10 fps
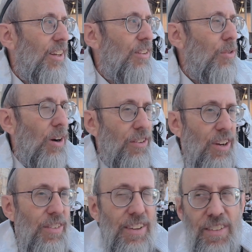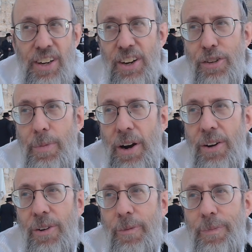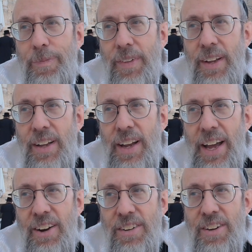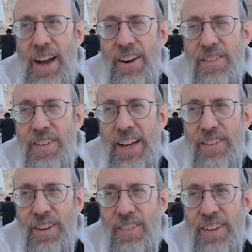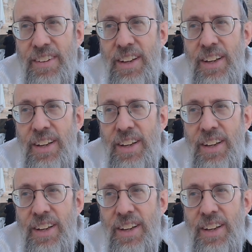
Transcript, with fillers: to our service of HaKadosh Baruch Hu and our divine service.